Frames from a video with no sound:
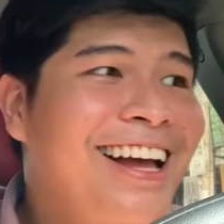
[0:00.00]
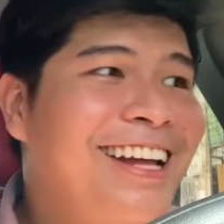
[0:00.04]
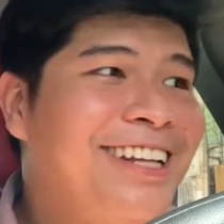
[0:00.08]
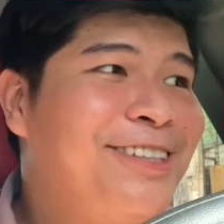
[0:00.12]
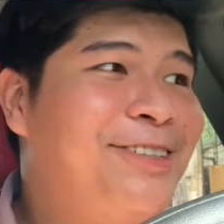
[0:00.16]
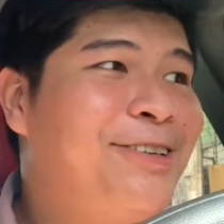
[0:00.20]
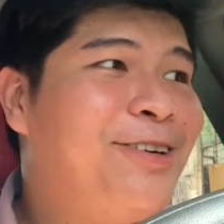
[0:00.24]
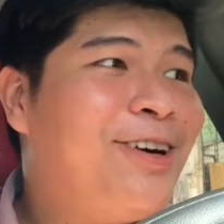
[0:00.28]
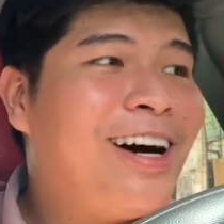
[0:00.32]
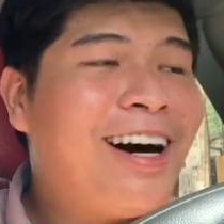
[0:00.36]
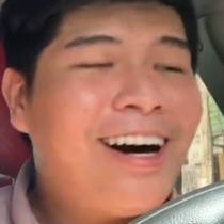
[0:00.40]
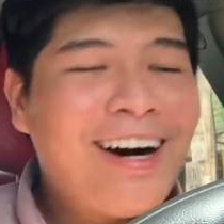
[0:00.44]

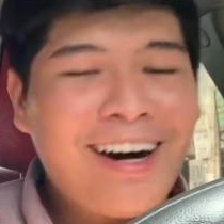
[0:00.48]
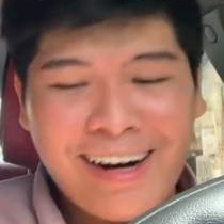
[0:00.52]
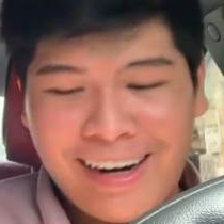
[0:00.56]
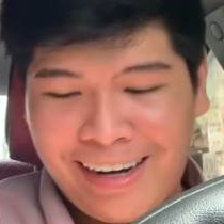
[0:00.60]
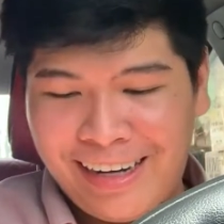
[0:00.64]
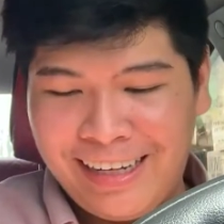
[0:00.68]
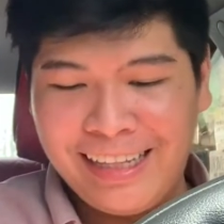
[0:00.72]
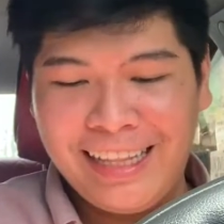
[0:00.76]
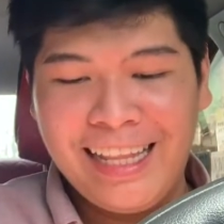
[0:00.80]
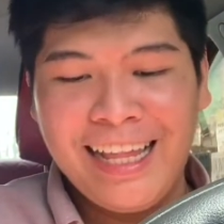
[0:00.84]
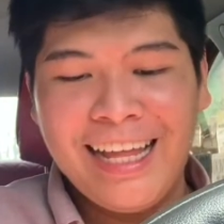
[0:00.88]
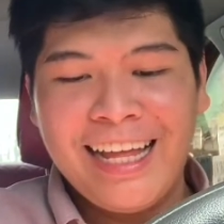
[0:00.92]
do a
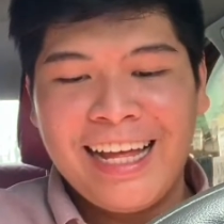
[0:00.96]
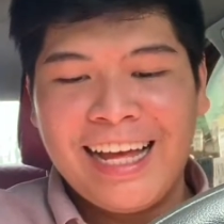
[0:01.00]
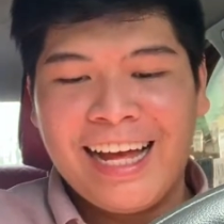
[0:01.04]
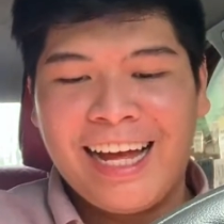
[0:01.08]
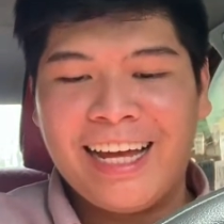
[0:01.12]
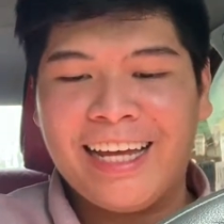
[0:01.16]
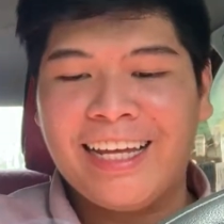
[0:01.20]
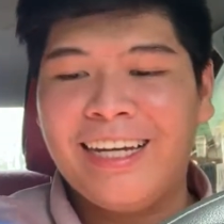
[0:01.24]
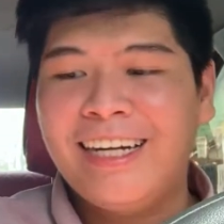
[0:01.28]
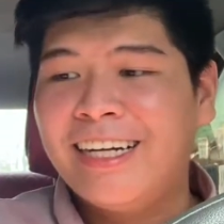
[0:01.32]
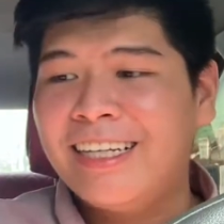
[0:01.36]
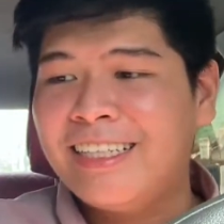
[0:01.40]
haul.
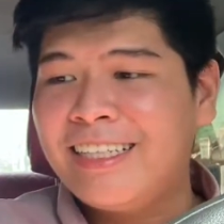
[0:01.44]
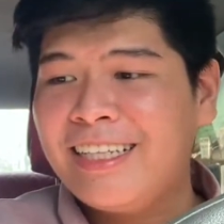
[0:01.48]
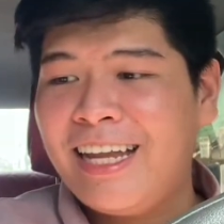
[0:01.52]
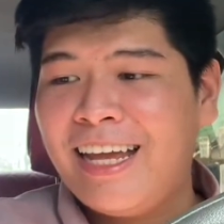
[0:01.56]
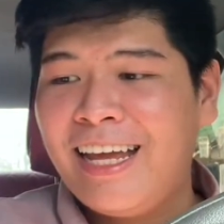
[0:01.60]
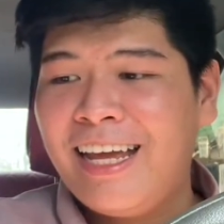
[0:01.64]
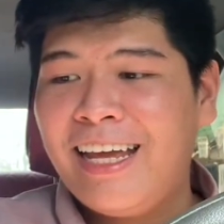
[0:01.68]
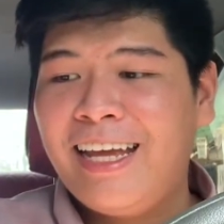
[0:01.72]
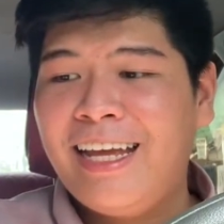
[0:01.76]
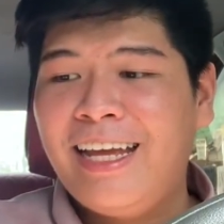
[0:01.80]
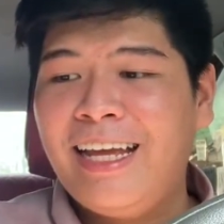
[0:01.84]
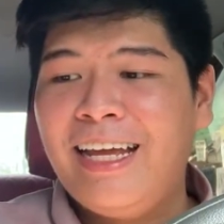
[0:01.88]
I got
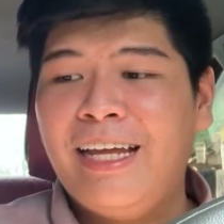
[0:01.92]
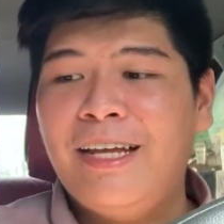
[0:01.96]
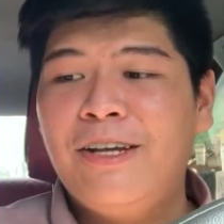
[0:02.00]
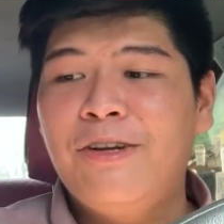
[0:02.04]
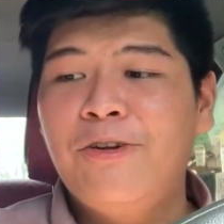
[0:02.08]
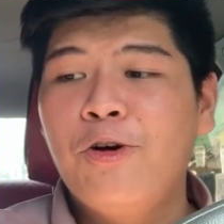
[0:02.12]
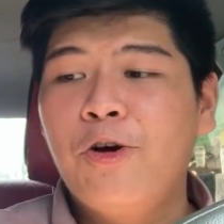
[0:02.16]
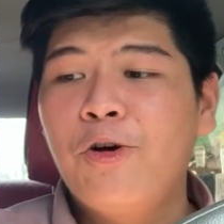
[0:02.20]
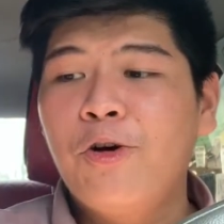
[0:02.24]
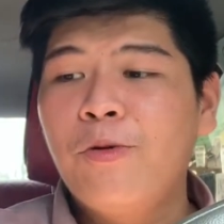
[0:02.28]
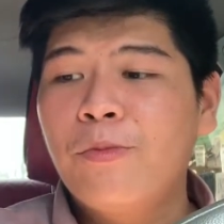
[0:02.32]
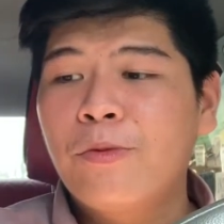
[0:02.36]
a
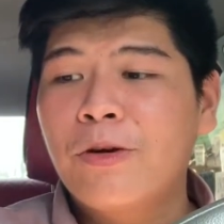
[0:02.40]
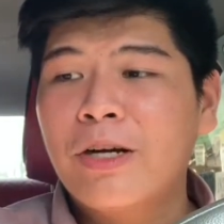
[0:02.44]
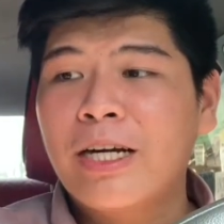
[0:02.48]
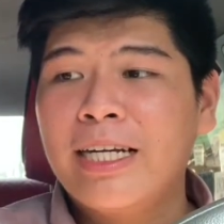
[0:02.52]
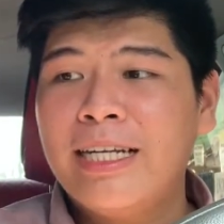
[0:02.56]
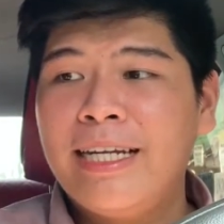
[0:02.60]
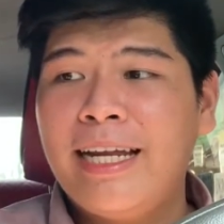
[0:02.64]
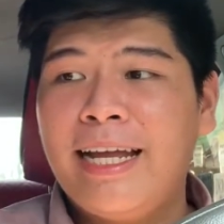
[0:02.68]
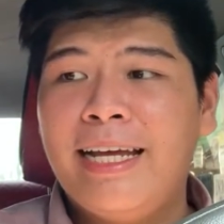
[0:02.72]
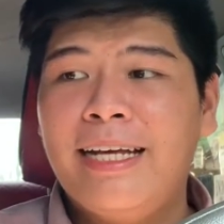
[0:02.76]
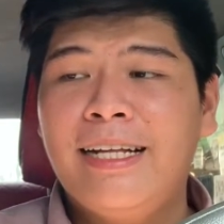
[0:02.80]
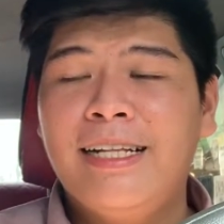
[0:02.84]
No More
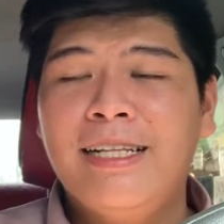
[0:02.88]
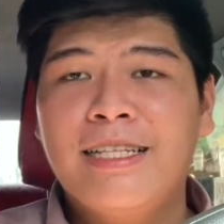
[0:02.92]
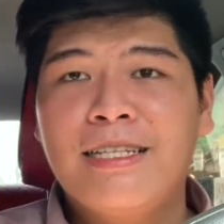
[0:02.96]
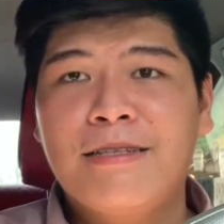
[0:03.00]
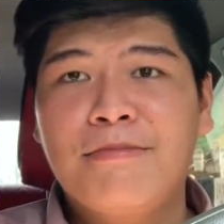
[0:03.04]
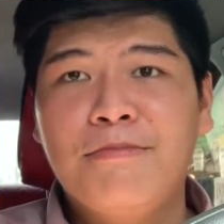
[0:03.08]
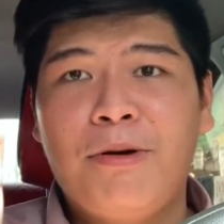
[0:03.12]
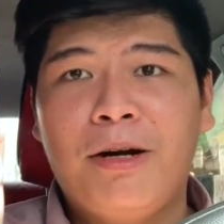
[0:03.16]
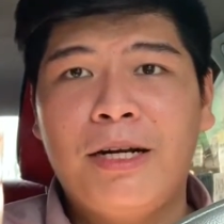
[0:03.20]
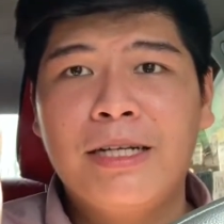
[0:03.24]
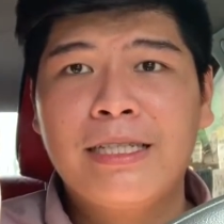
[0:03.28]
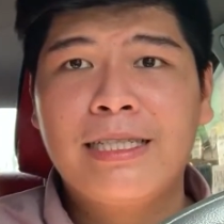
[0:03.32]
Nails
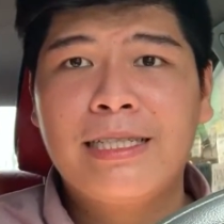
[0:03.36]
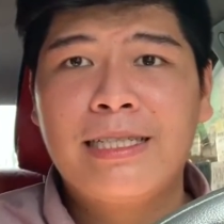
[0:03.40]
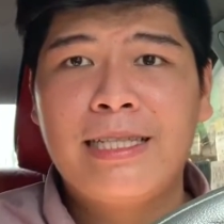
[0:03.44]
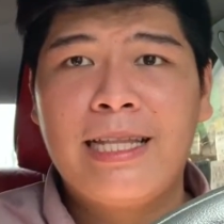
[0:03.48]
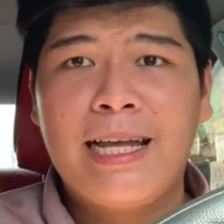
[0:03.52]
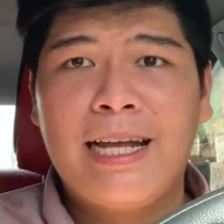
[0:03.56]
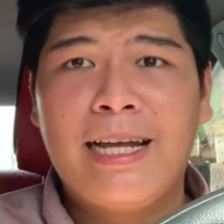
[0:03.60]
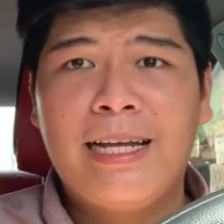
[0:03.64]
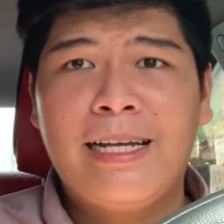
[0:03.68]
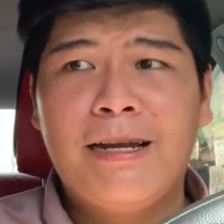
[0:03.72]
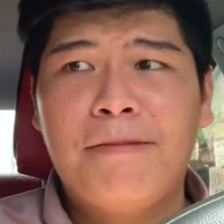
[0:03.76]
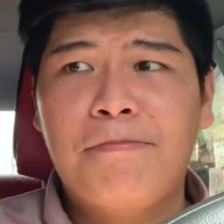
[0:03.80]
boss
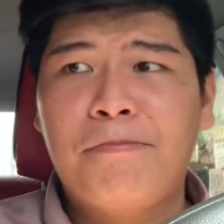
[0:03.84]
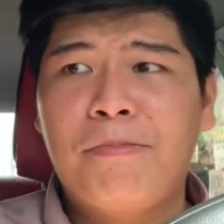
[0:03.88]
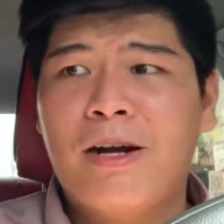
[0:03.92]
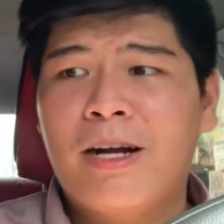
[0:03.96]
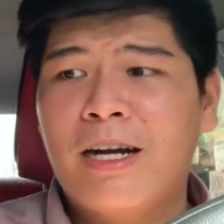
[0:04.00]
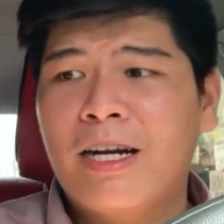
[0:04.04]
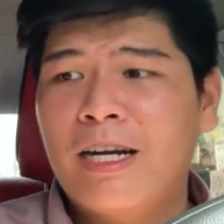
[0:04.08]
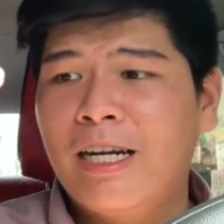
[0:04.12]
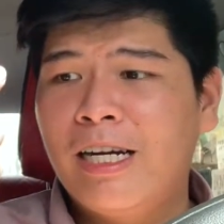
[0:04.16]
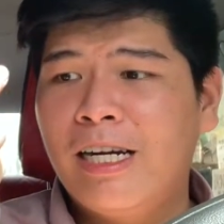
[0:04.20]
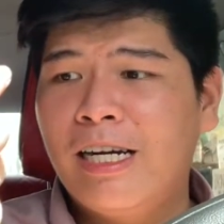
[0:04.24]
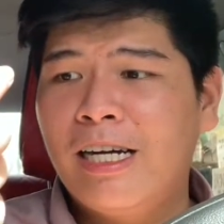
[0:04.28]
stick na
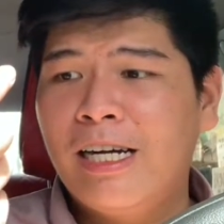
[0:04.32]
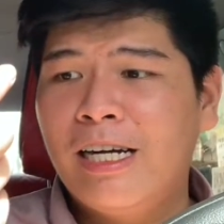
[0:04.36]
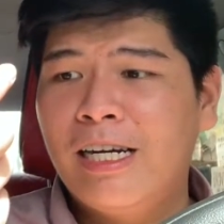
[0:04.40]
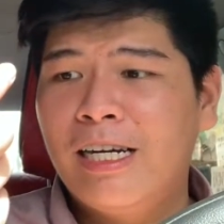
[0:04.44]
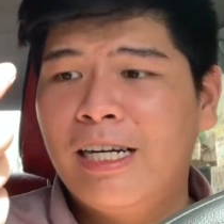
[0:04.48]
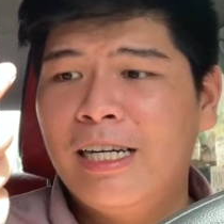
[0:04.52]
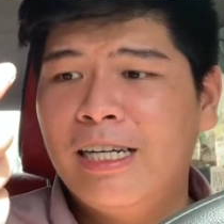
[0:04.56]
parang,